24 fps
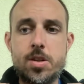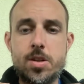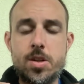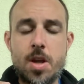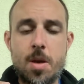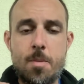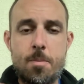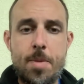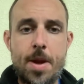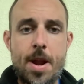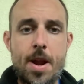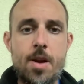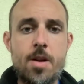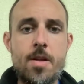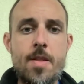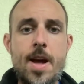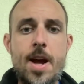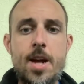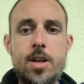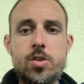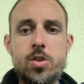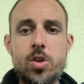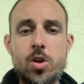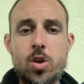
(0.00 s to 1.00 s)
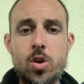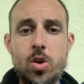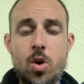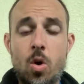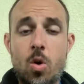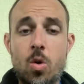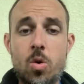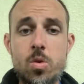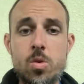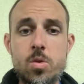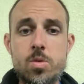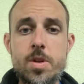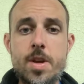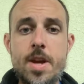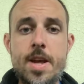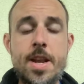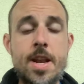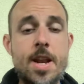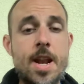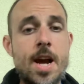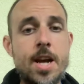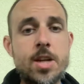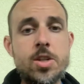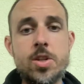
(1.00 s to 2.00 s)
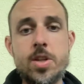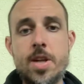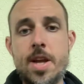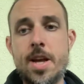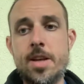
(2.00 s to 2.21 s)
compare that to gold, and it actually